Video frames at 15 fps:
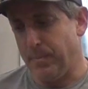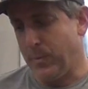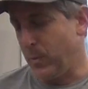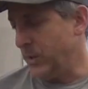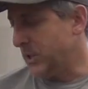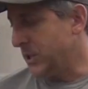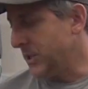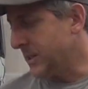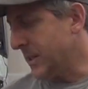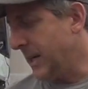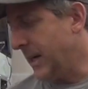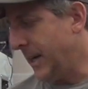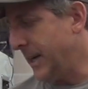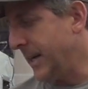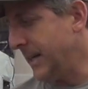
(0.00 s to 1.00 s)
which is
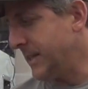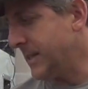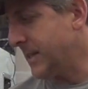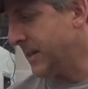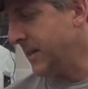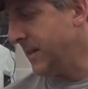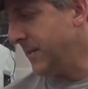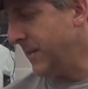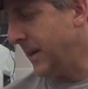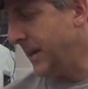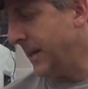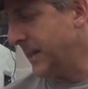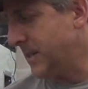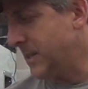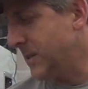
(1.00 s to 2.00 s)
a
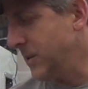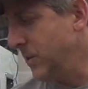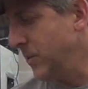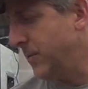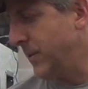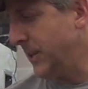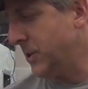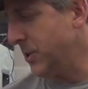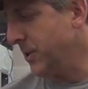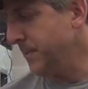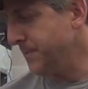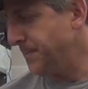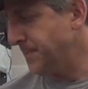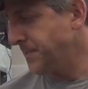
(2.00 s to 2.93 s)
nice new feature.